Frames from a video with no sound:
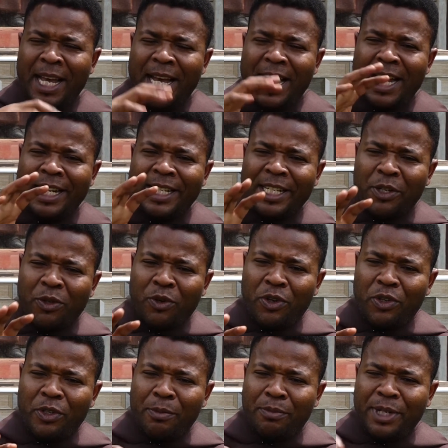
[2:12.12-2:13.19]
And St.
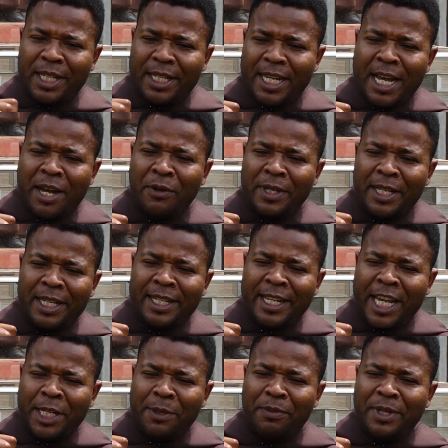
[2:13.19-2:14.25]
Augustine brings out his
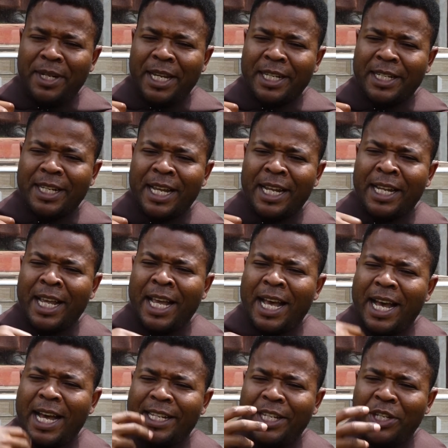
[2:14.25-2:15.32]
experience that
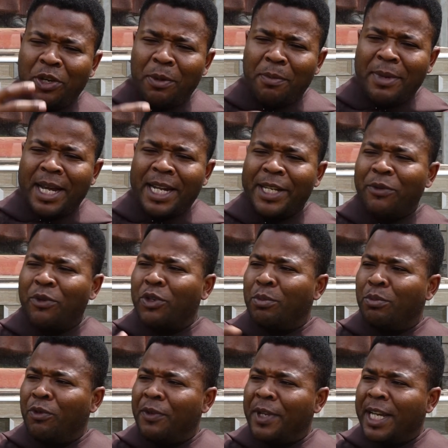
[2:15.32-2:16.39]
as a young man, he was
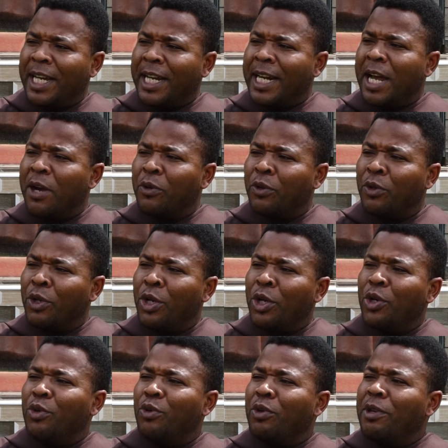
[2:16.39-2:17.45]
moving around
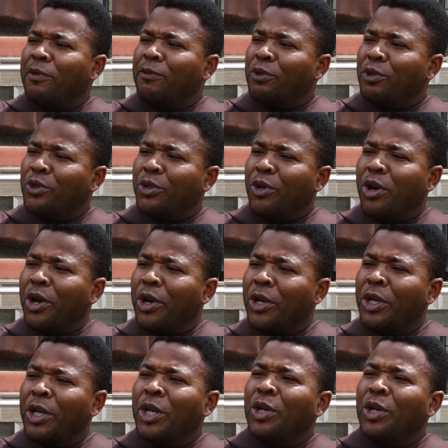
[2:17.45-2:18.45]
looking for joy,